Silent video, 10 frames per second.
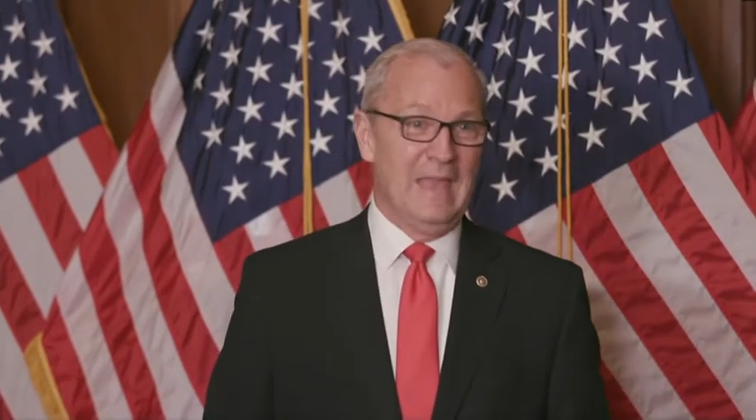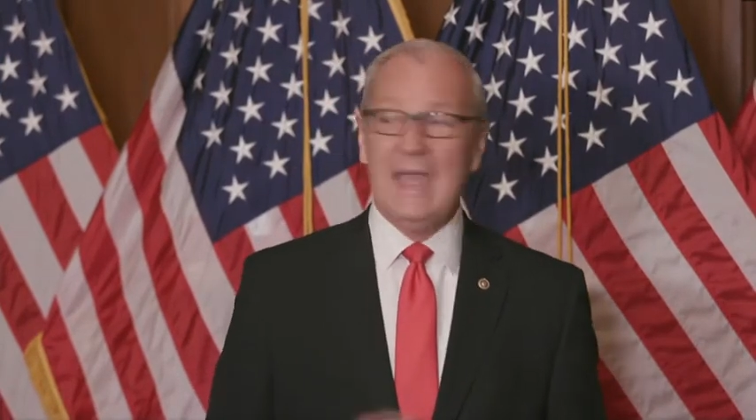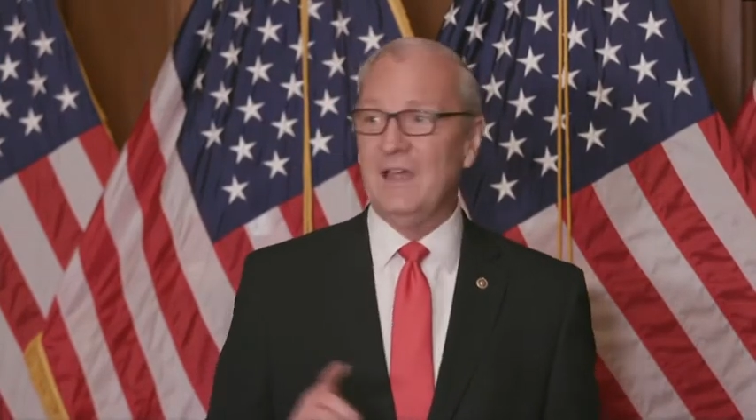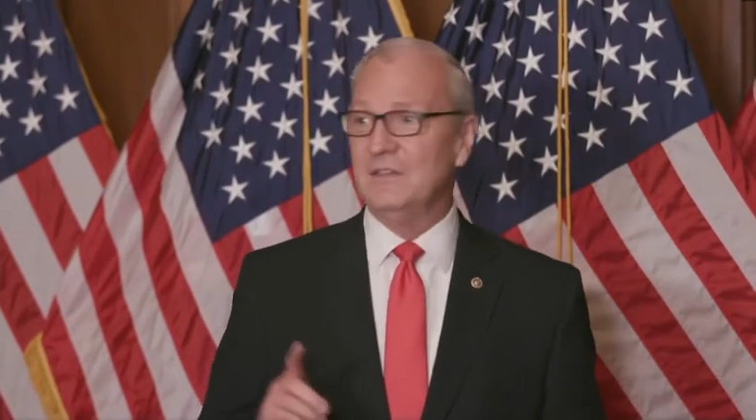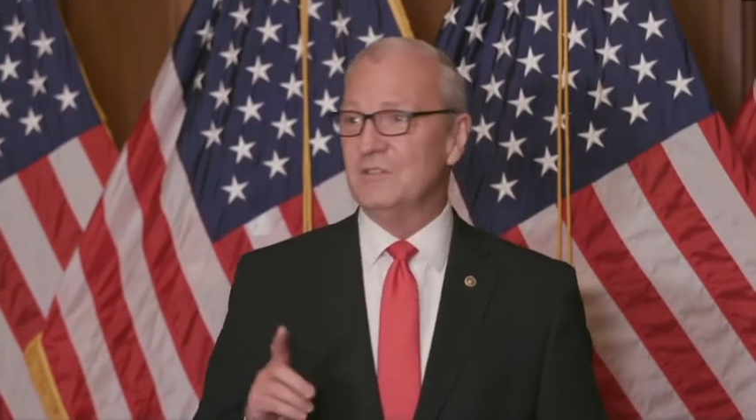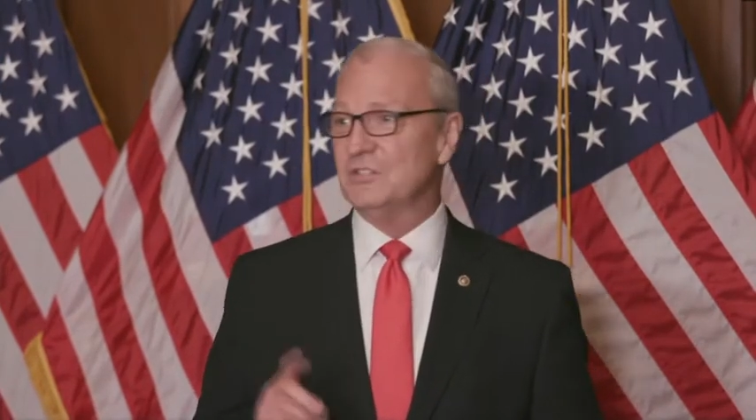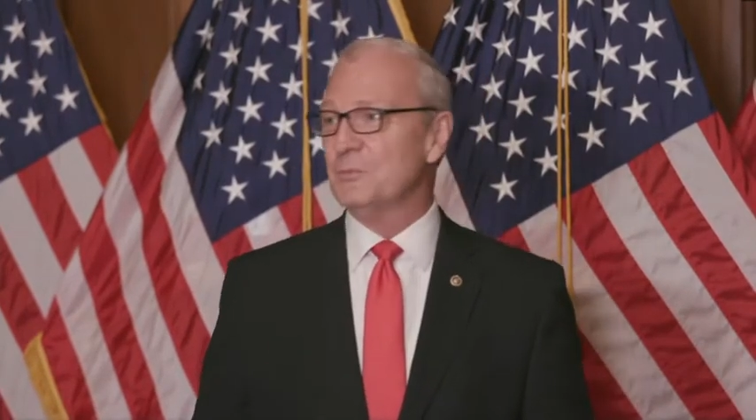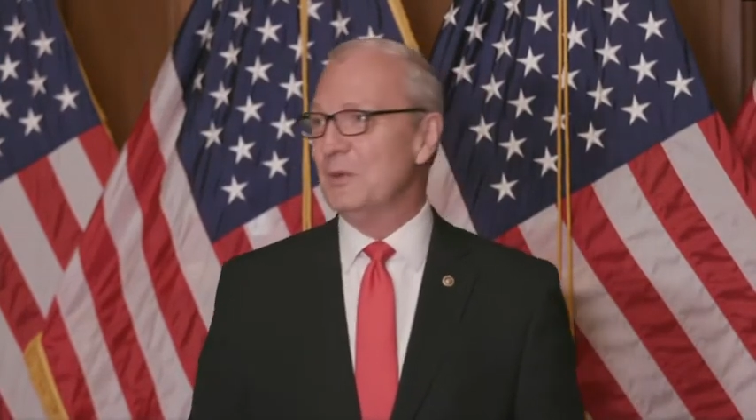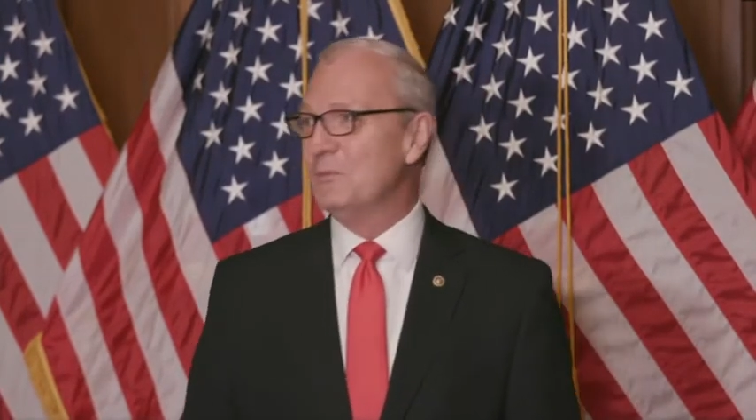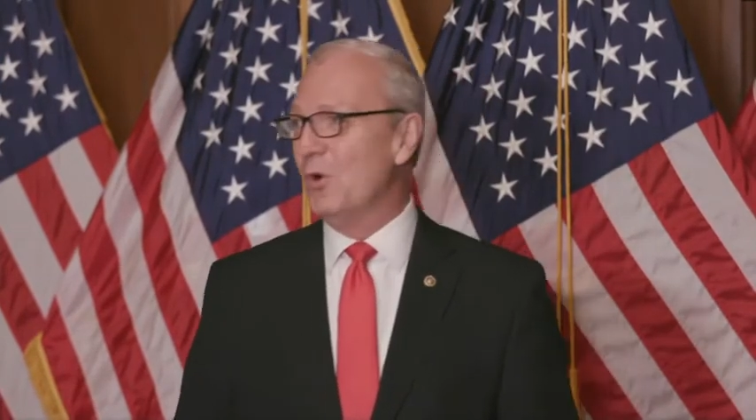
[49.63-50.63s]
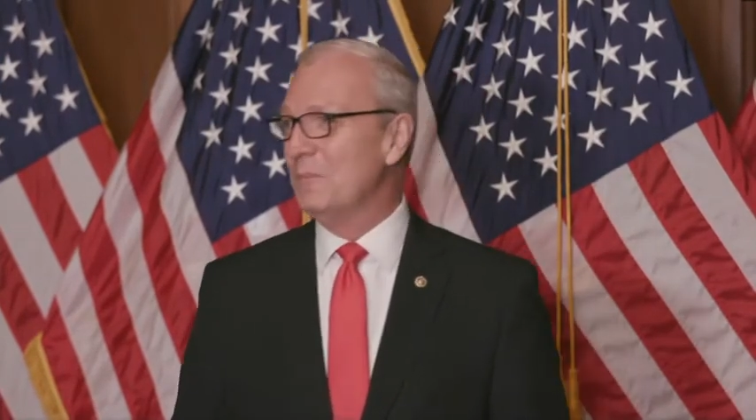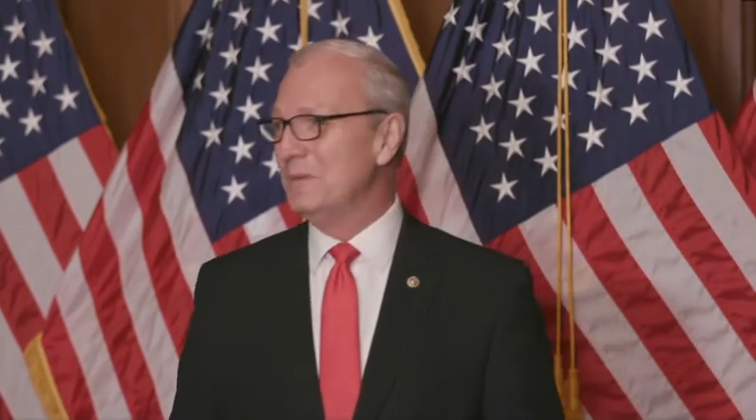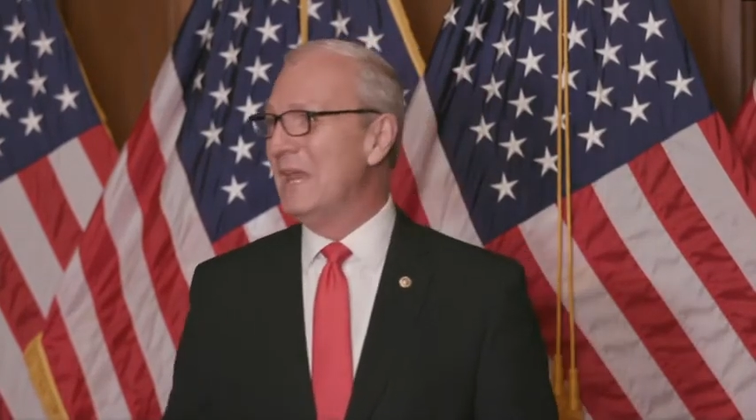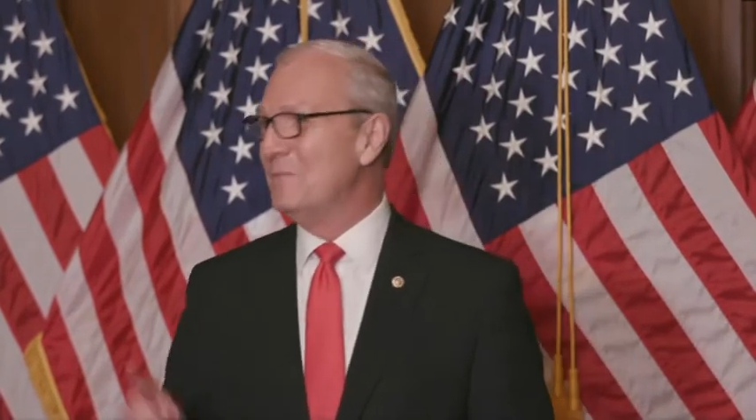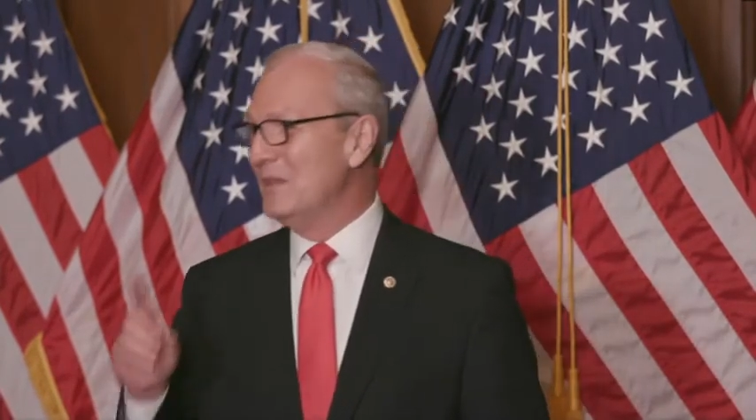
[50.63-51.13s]
And the Supreme Court
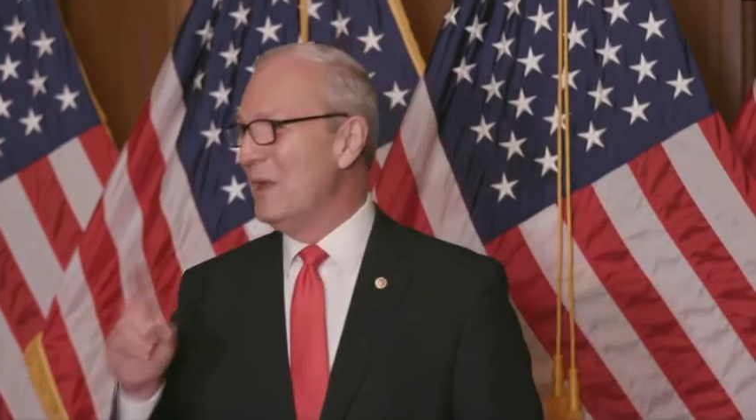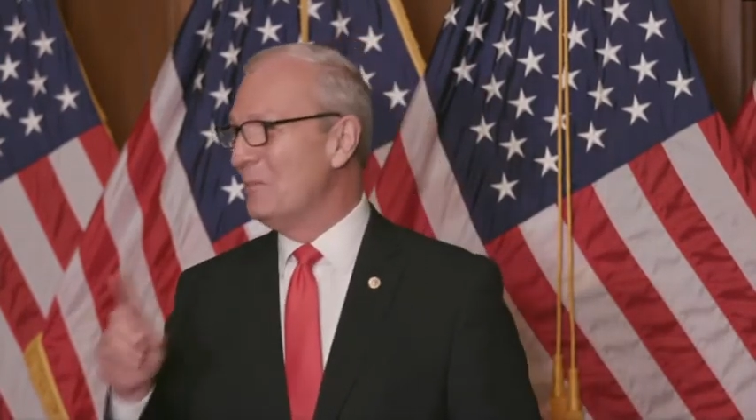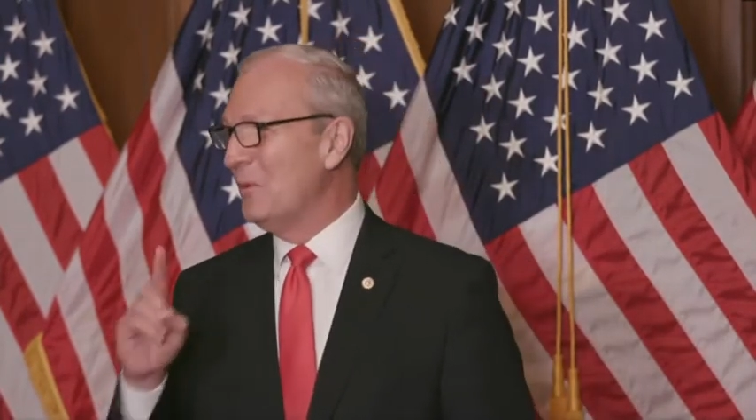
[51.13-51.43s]
became the number